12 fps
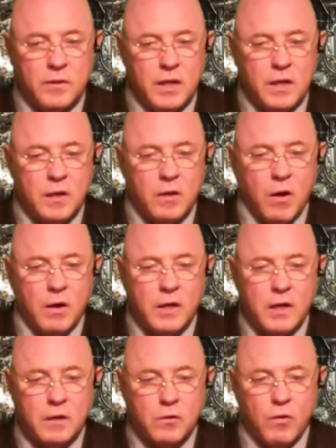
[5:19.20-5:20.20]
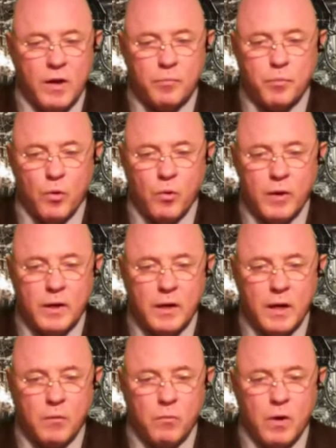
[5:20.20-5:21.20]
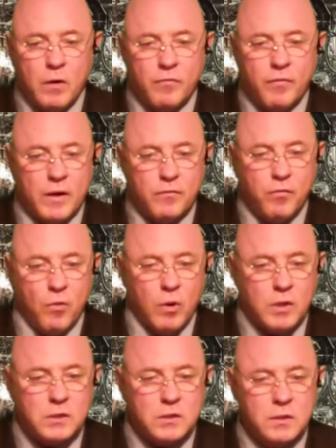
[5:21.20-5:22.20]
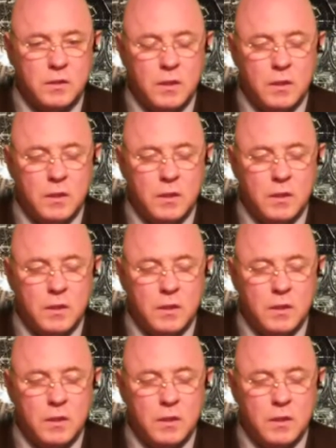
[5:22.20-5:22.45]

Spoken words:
The Guardian Craft Brewery Network Vet Force